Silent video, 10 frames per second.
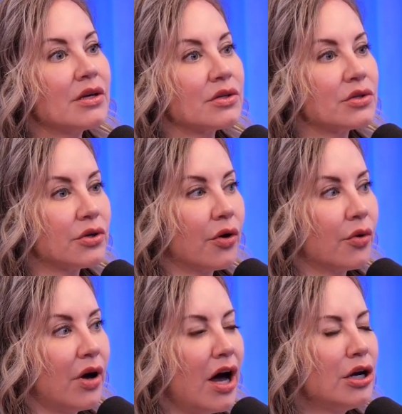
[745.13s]

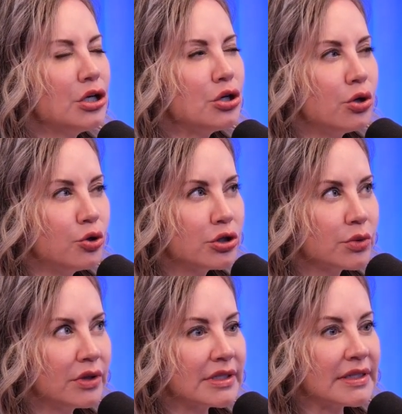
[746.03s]
So
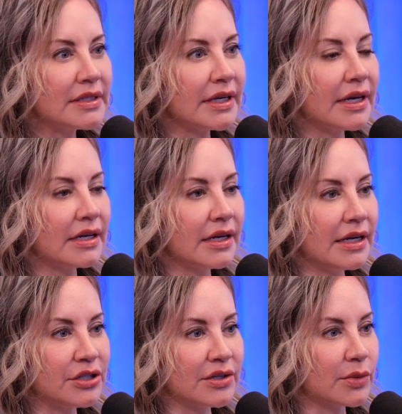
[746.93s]
unusual to see it
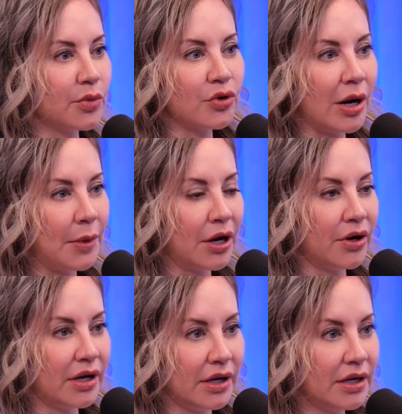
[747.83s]
in just a
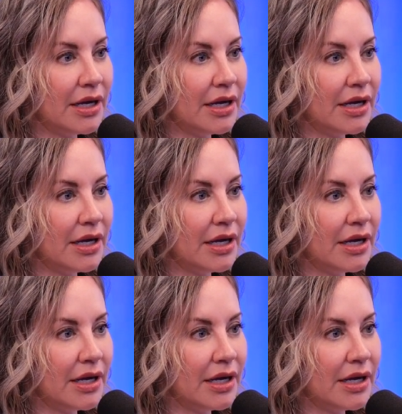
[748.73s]
primary